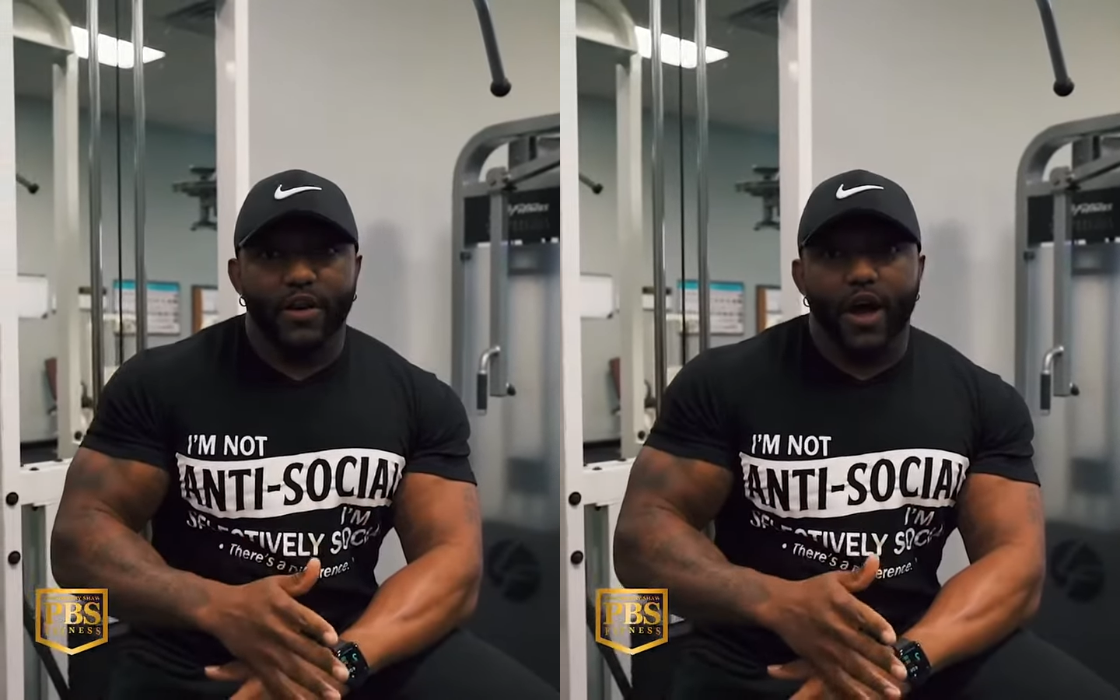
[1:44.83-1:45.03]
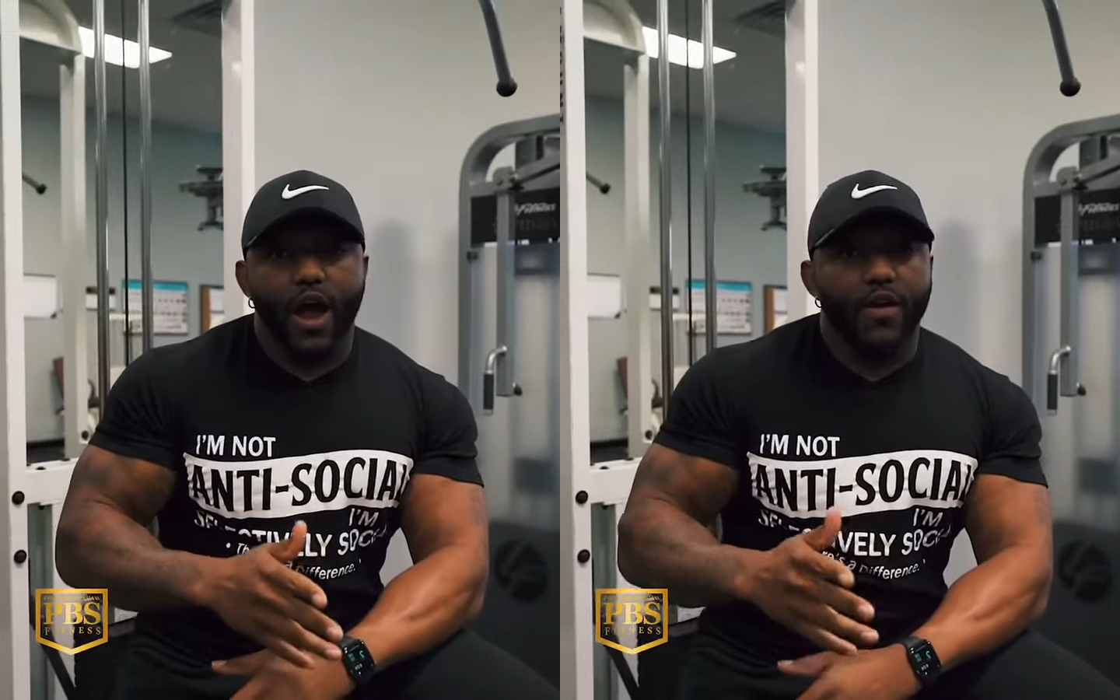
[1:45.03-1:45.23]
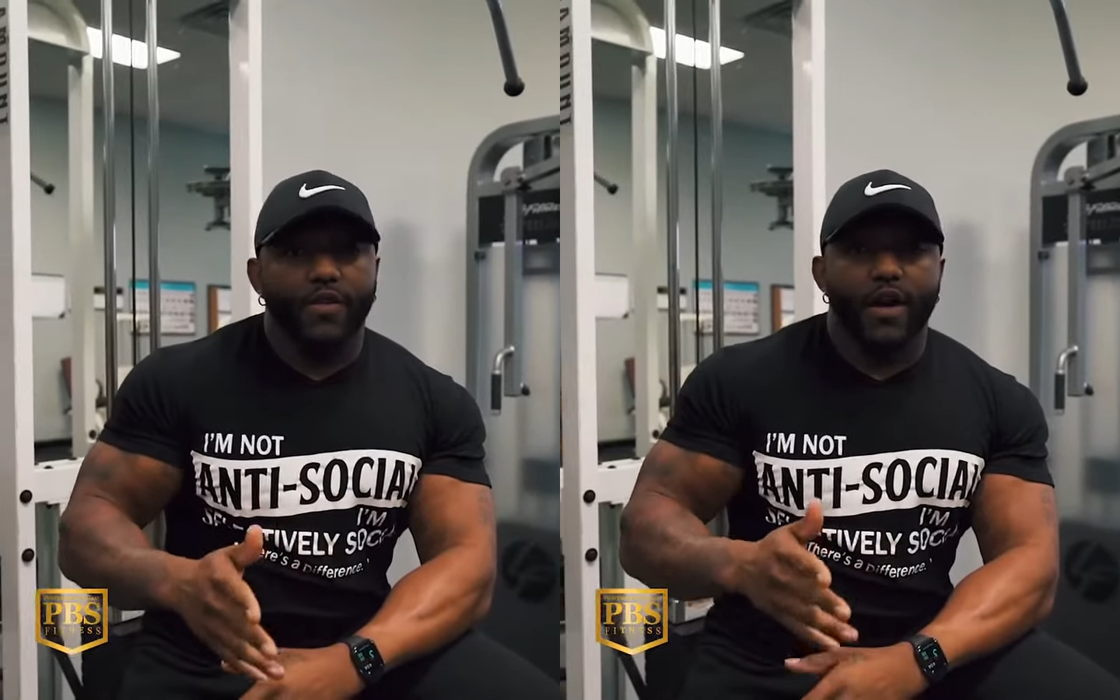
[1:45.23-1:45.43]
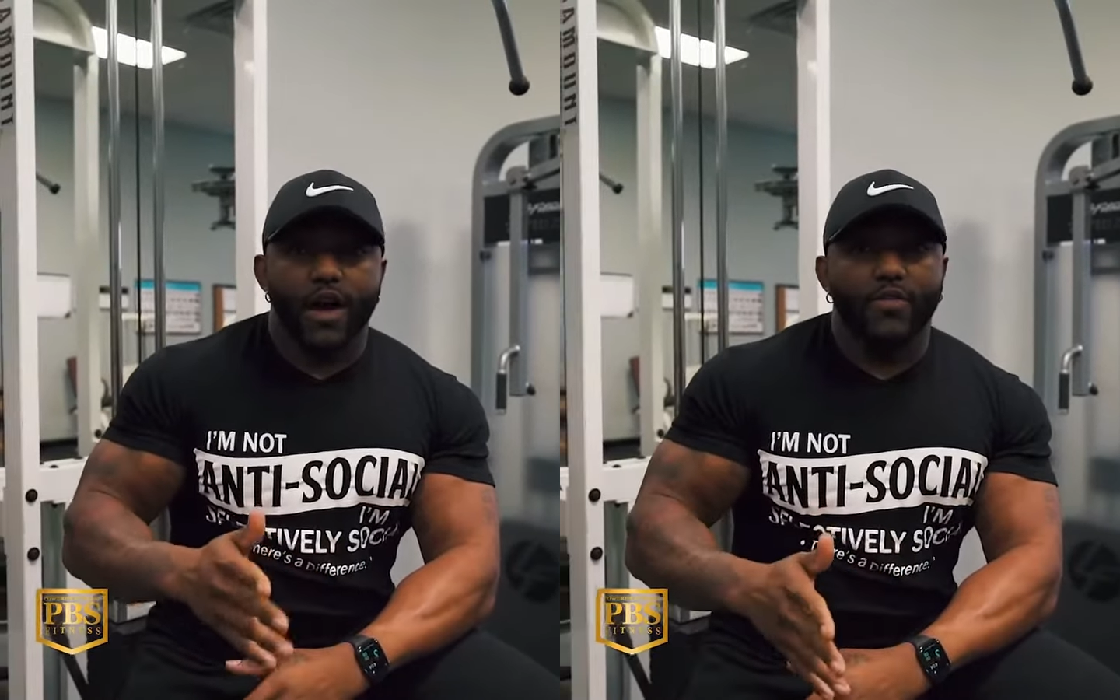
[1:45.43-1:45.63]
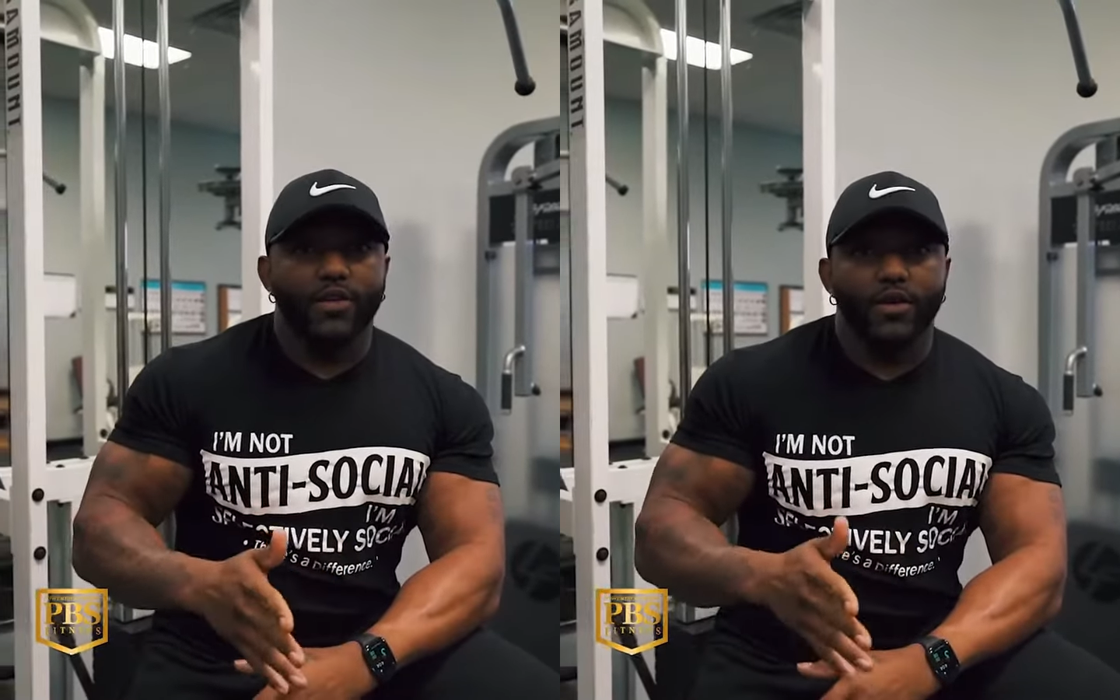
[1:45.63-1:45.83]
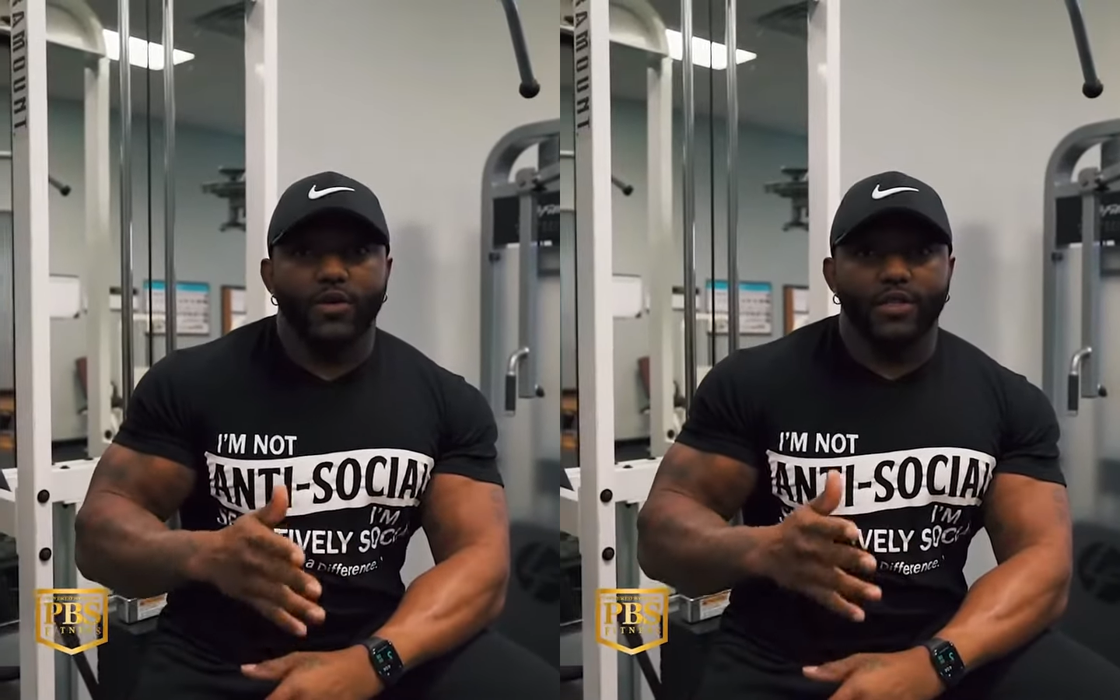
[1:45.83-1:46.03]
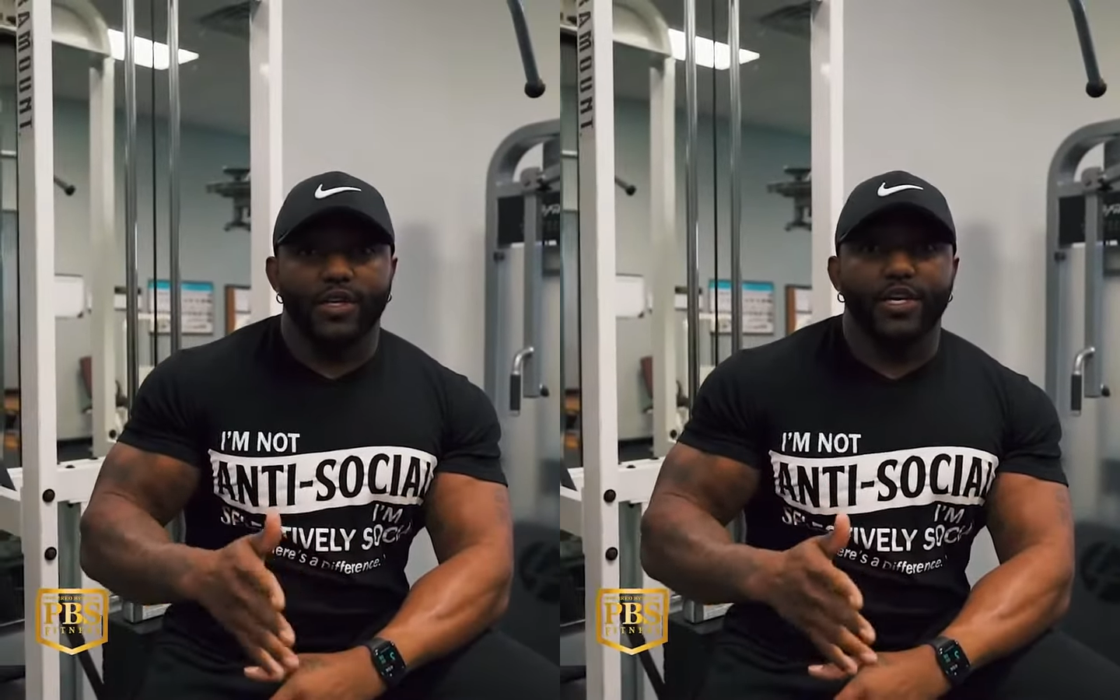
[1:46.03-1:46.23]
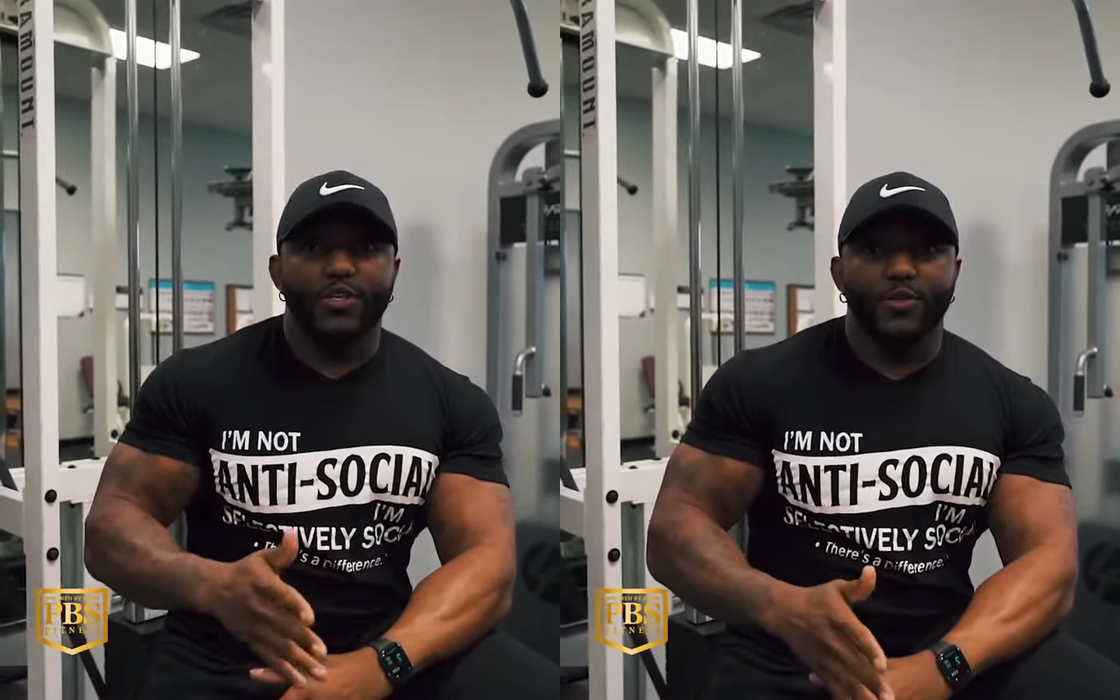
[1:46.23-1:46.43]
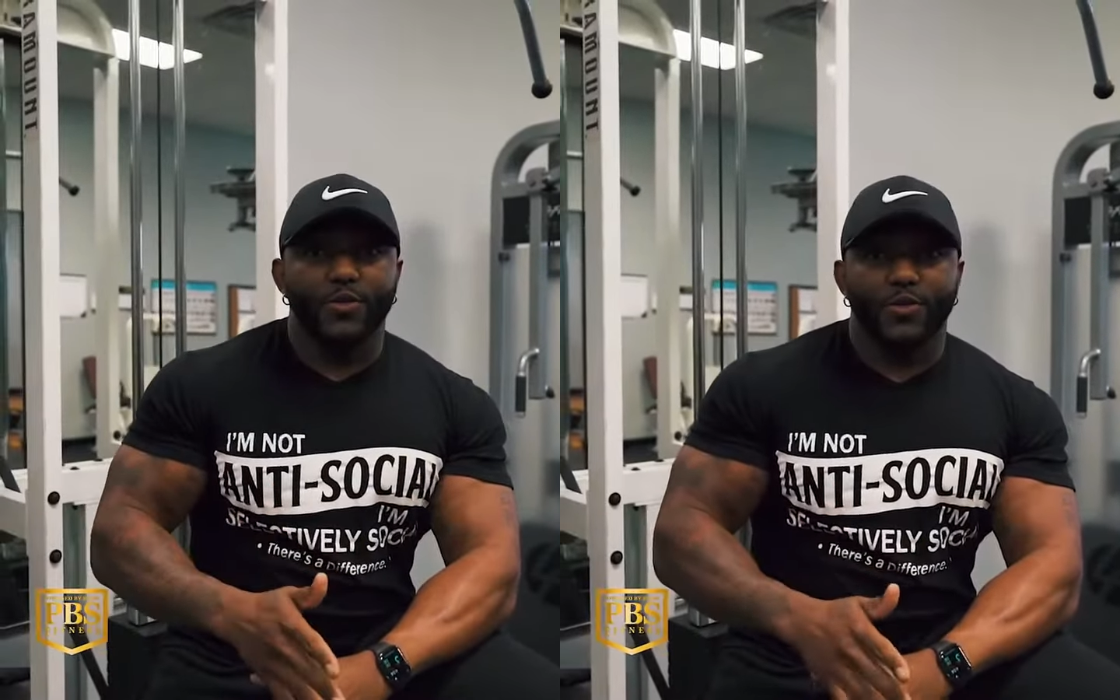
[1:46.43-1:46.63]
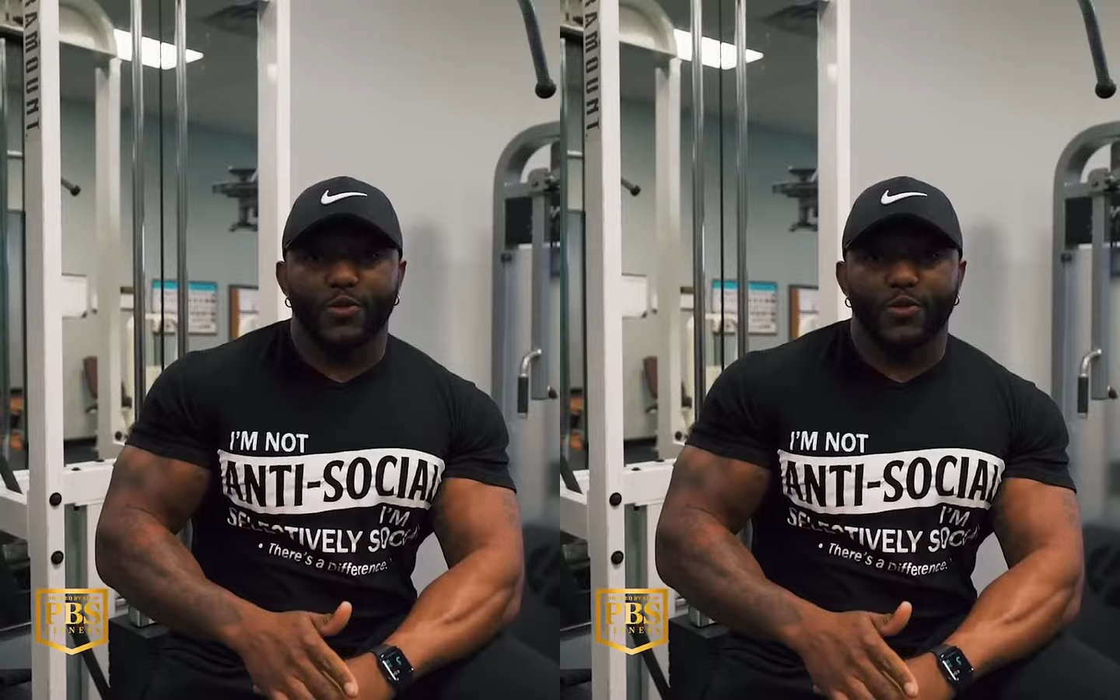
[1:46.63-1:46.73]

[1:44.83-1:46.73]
however long it takes you